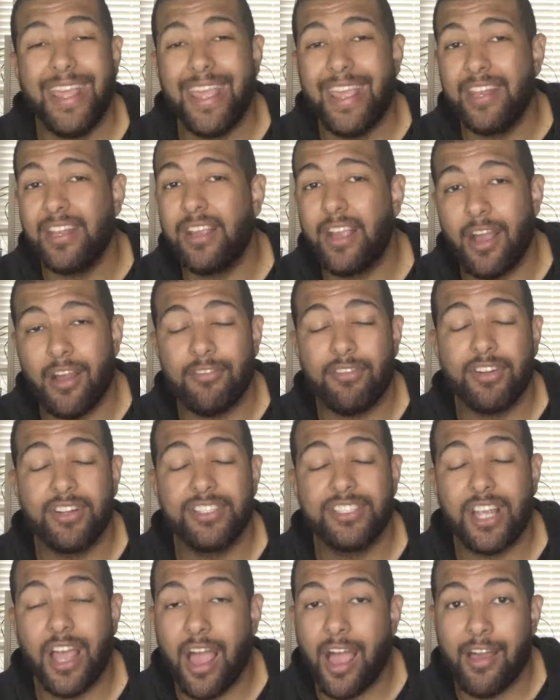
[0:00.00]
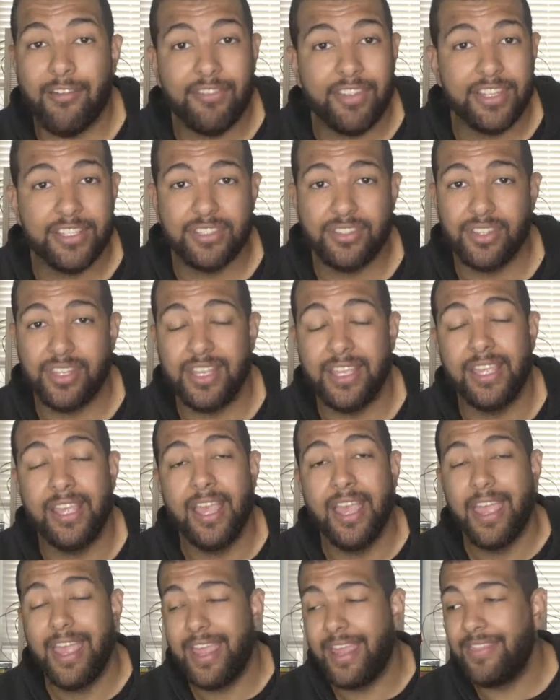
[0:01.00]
in coverage, obviously,